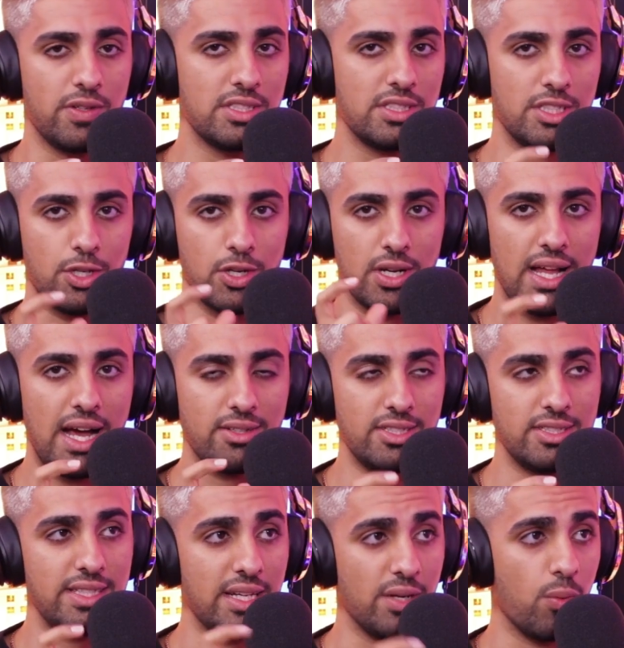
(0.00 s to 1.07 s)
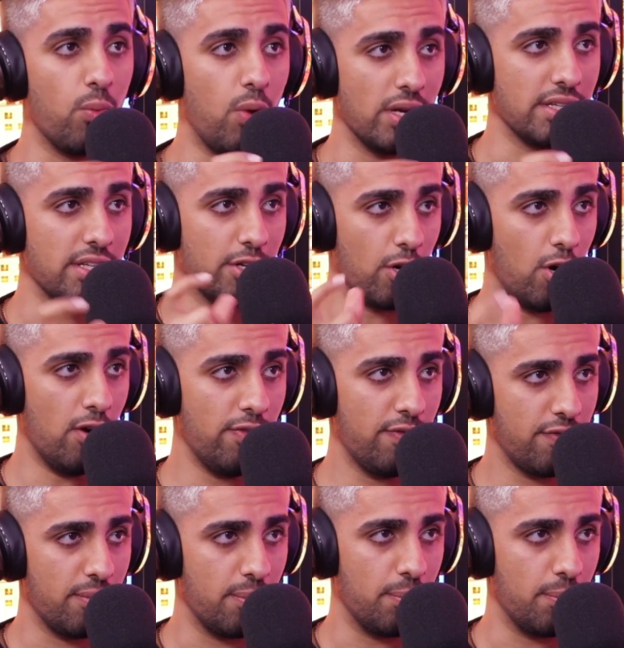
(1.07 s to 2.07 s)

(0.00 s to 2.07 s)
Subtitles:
university, you're allowed to take 1 year off,